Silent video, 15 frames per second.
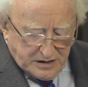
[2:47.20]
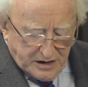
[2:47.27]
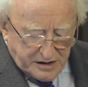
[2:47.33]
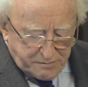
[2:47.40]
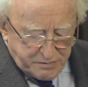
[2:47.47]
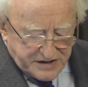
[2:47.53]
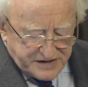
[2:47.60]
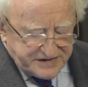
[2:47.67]

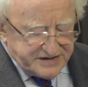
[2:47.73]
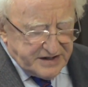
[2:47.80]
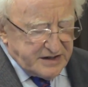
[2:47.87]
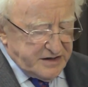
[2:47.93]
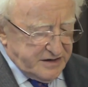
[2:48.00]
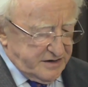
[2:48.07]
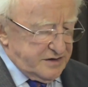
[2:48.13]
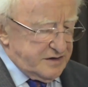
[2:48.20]
Let me
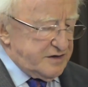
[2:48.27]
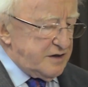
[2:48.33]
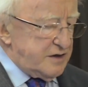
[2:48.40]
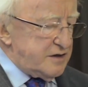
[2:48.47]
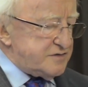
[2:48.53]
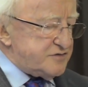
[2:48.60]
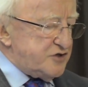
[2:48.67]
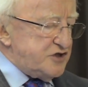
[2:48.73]
say
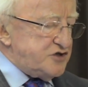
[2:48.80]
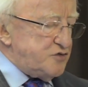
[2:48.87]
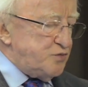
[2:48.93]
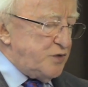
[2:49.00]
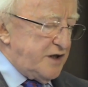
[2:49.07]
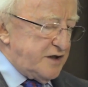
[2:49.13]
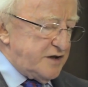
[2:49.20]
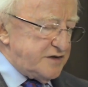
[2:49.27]
straight
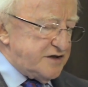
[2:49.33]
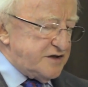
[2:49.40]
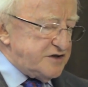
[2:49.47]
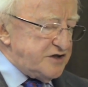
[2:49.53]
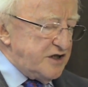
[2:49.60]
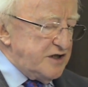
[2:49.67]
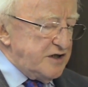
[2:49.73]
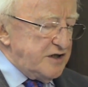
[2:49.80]
away
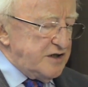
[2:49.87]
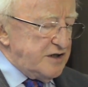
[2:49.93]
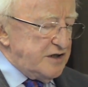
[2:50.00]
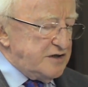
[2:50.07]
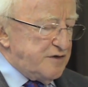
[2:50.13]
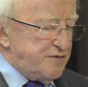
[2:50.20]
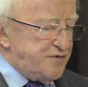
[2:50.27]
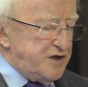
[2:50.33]
that
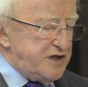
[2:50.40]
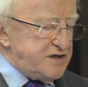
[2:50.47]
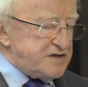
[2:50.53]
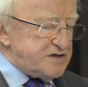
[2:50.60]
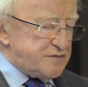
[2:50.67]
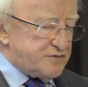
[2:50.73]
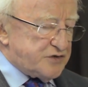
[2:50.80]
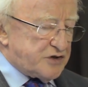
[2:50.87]
in the
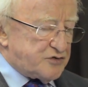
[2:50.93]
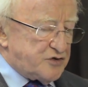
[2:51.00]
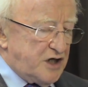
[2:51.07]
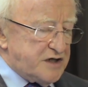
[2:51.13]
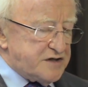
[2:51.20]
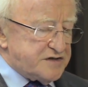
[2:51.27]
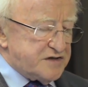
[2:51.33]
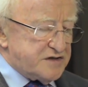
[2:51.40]
face of the
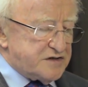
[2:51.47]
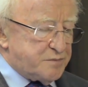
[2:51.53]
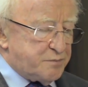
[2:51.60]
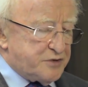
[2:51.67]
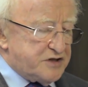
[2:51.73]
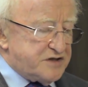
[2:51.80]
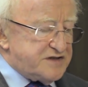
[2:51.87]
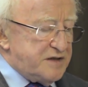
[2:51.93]
crisis
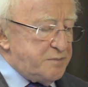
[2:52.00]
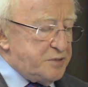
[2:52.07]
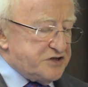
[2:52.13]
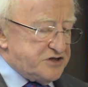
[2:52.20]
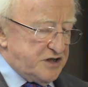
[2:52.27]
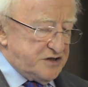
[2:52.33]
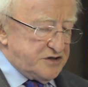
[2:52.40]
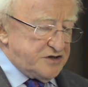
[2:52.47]

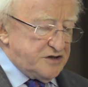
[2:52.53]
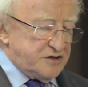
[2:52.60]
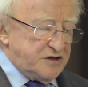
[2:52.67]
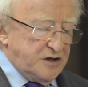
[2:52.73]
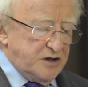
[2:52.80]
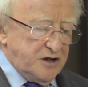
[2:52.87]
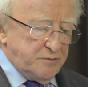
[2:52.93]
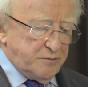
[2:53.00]
precipitated
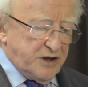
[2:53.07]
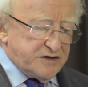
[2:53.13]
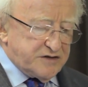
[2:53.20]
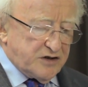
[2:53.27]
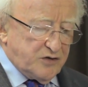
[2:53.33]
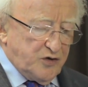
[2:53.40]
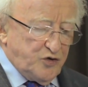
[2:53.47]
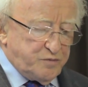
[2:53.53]
by
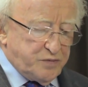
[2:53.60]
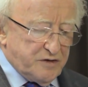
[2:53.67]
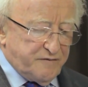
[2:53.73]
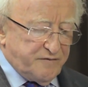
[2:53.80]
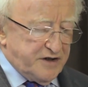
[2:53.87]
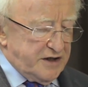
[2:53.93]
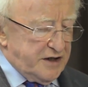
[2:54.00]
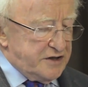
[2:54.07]
the global
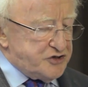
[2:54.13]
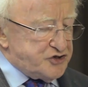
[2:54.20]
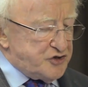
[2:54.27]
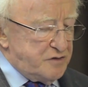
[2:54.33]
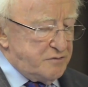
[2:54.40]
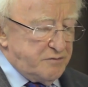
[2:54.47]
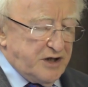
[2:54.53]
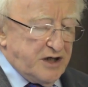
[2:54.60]

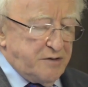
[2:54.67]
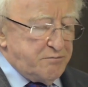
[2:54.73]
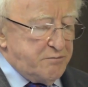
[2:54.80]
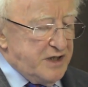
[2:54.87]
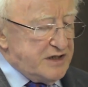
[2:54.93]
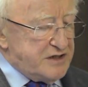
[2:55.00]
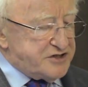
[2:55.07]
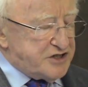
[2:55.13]
financial
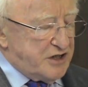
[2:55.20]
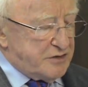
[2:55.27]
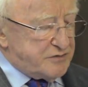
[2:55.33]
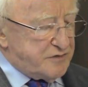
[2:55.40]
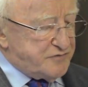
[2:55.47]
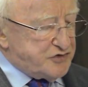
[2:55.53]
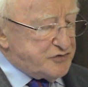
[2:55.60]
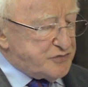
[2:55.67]
meltdown
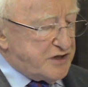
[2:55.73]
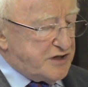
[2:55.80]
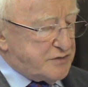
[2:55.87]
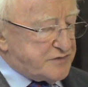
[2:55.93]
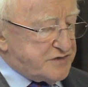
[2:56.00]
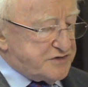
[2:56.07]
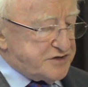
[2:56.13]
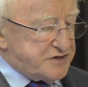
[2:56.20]
of
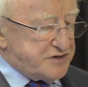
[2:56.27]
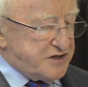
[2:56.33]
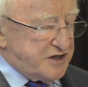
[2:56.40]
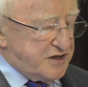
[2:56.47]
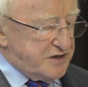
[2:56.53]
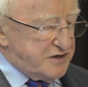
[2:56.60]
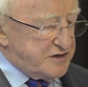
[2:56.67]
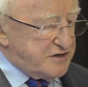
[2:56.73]

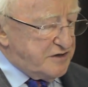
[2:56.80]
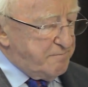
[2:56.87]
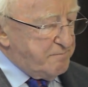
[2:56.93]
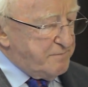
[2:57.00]
2008,